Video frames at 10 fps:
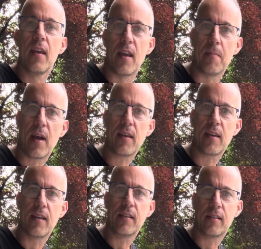In my
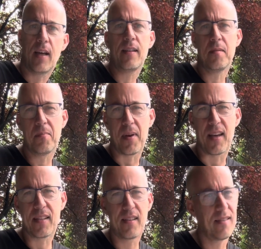case, I didn't
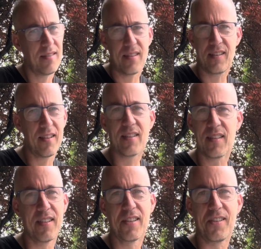pass, just a
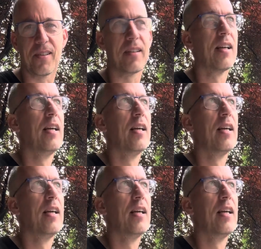little short.